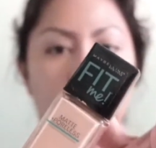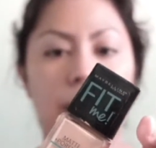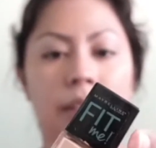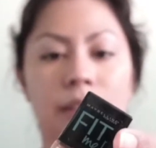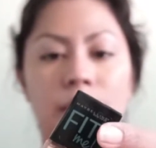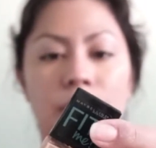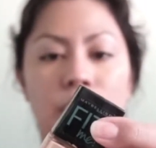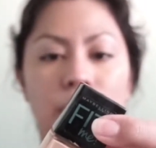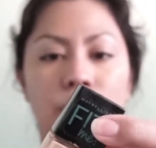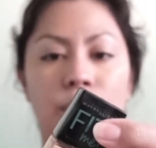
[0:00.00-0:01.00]
it is in the
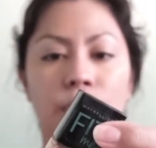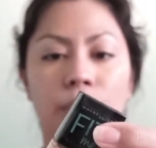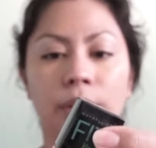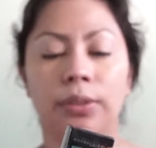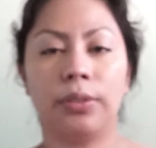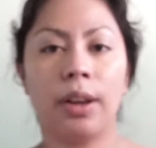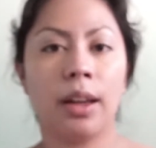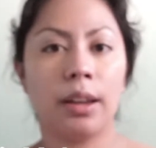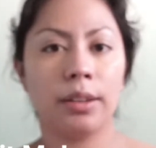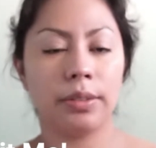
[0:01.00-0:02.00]
shade
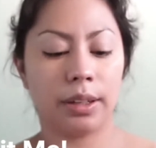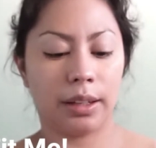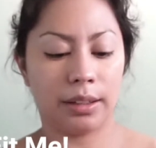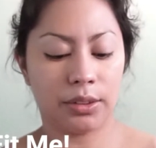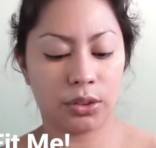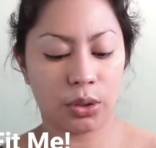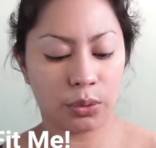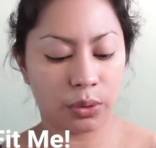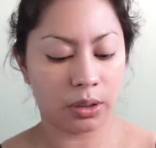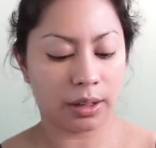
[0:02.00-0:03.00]
235, and so
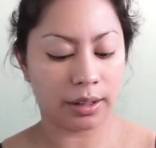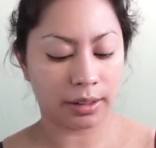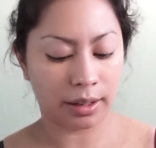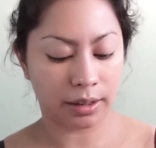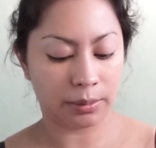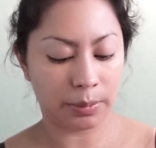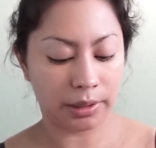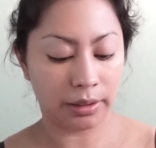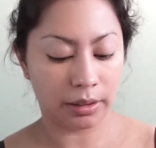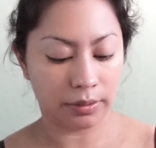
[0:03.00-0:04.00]
far I have
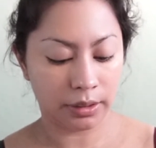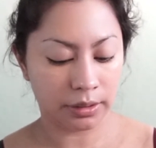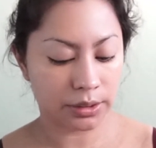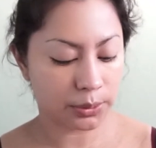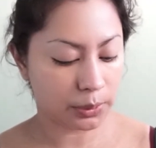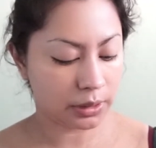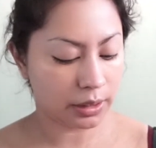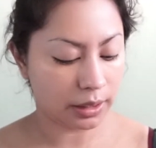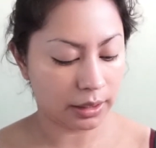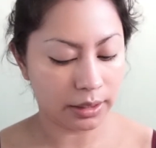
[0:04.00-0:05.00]
been loving this
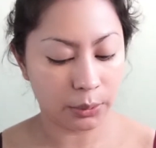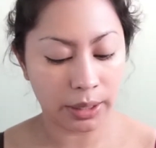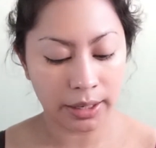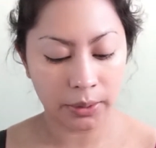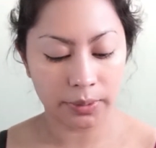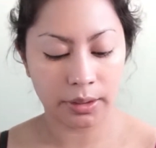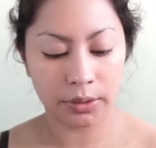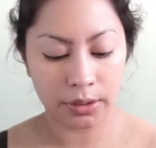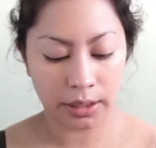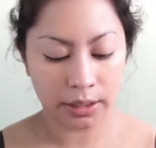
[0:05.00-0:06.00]
one. I ran out the
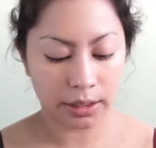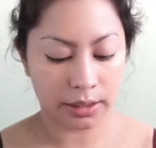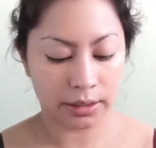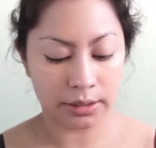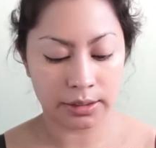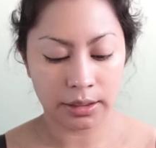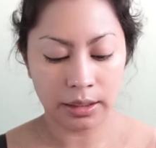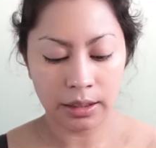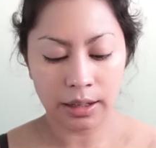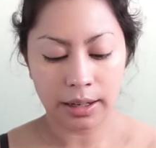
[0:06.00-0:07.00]
other day and
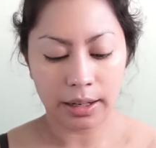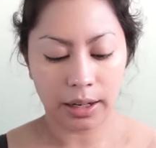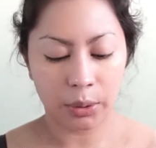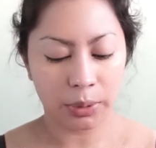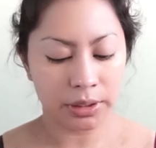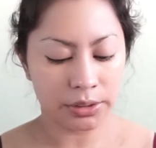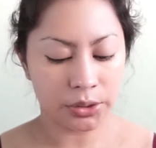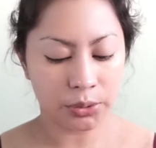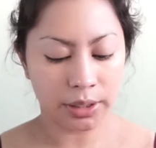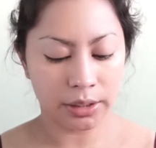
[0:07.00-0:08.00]
I wanted to
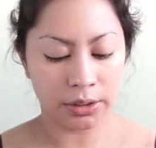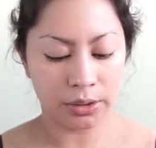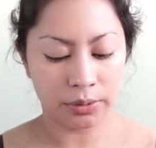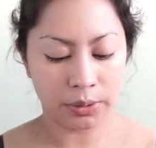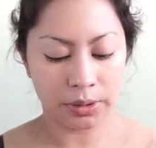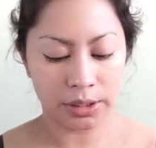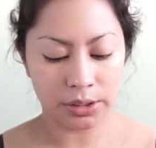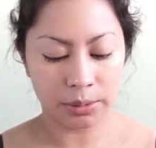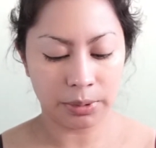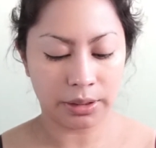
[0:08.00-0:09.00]
try a new
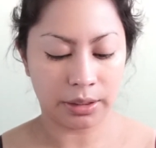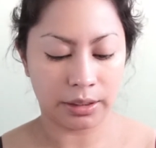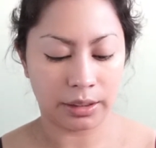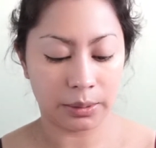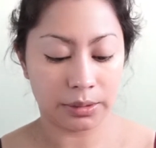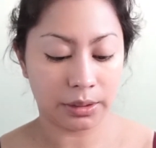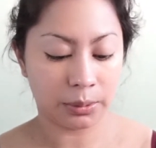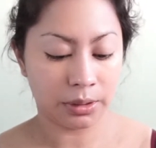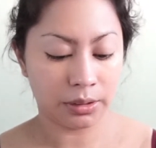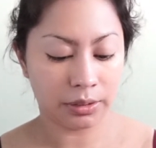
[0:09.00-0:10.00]
foundation, but then I was like,
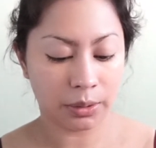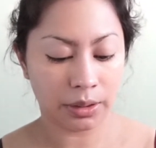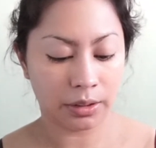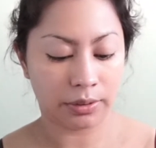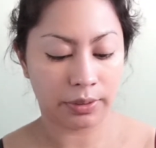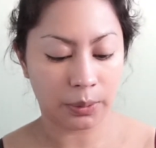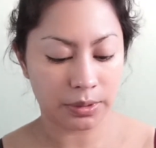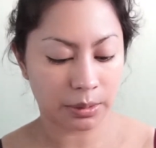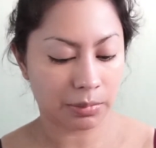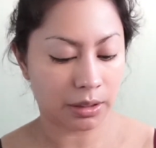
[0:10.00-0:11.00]
well, if I already found
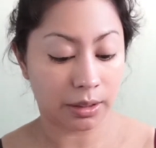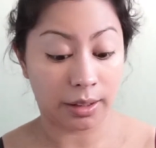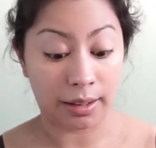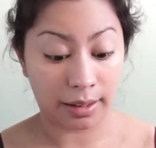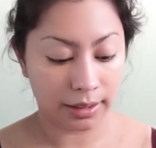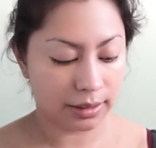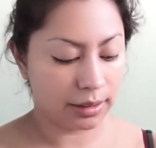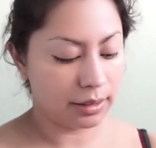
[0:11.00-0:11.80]
something that I like,